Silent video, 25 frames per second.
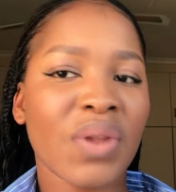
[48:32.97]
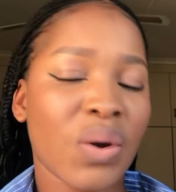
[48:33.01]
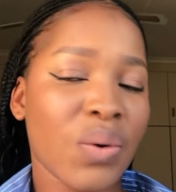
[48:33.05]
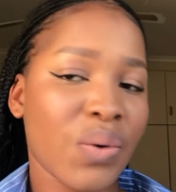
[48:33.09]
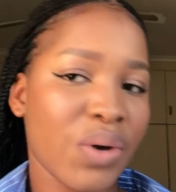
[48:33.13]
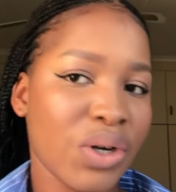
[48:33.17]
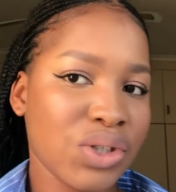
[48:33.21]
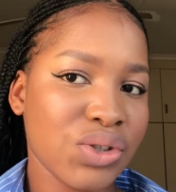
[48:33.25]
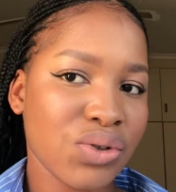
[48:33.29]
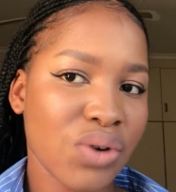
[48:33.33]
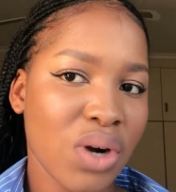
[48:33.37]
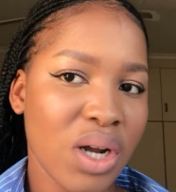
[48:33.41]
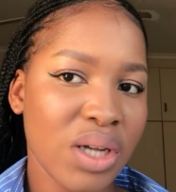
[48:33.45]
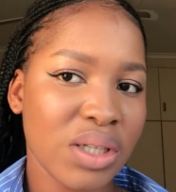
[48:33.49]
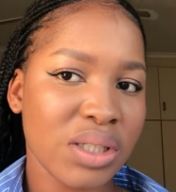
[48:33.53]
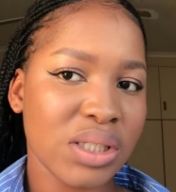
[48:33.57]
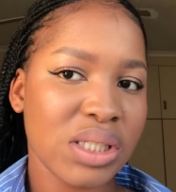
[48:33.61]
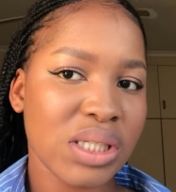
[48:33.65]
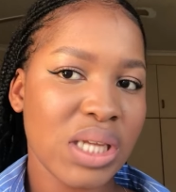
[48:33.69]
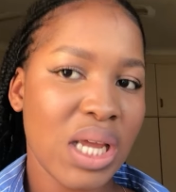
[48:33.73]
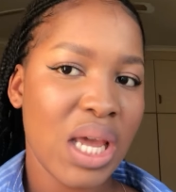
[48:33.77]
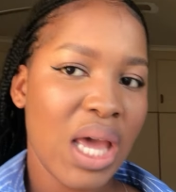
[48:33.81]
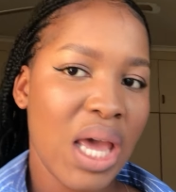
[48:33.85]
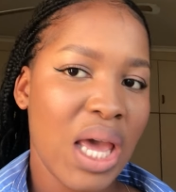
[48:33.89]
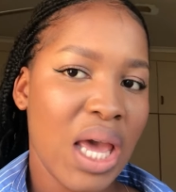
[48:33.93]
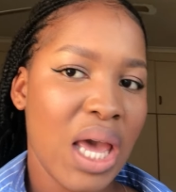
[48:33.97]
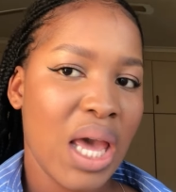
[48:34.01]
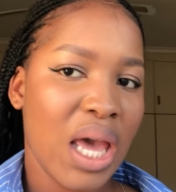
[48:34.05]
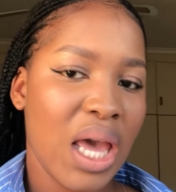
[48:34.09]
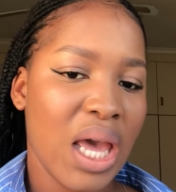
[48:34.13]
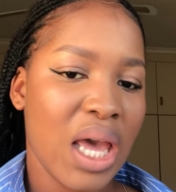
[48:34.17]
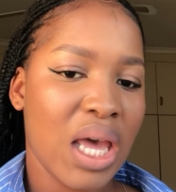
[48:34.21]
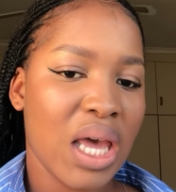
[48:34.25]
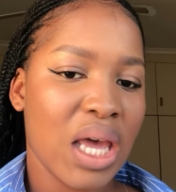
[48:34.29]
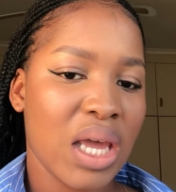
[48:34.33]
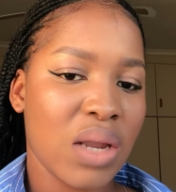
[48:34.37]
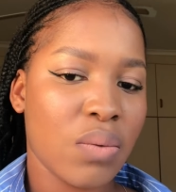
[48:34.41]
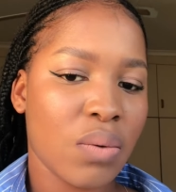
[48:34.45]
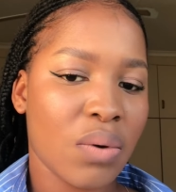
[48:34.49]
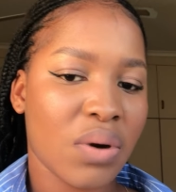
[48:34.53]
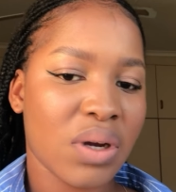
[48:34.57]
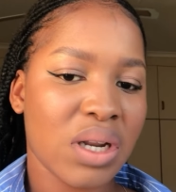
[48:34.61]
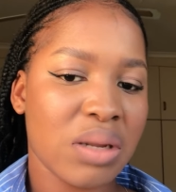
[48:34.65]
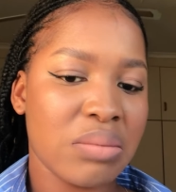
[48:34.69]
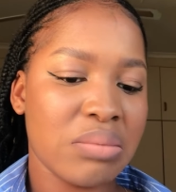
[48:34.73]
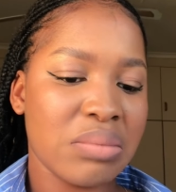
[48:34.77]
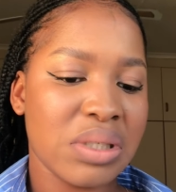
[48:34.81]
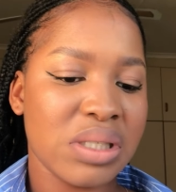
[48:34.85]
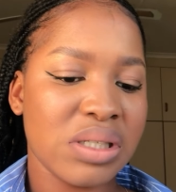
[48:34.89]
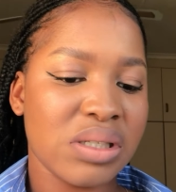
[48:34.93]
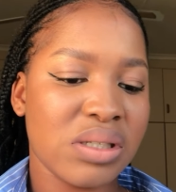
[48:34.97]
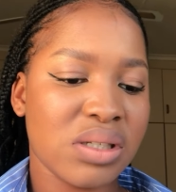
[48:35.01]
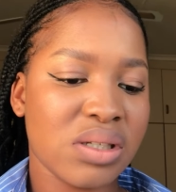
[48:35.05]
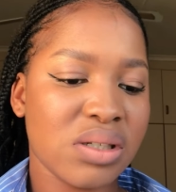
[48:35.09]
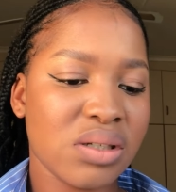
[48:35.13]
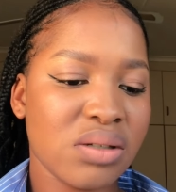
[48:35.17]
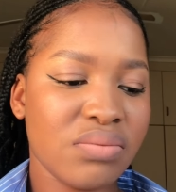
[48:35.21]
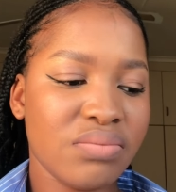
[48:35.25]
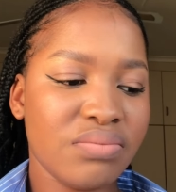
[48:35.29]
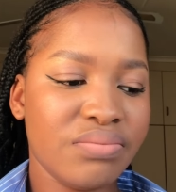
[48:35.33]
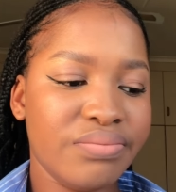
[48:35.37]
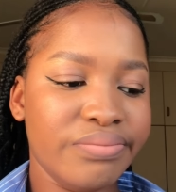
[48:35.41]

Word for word: restaurant and we're gonna meet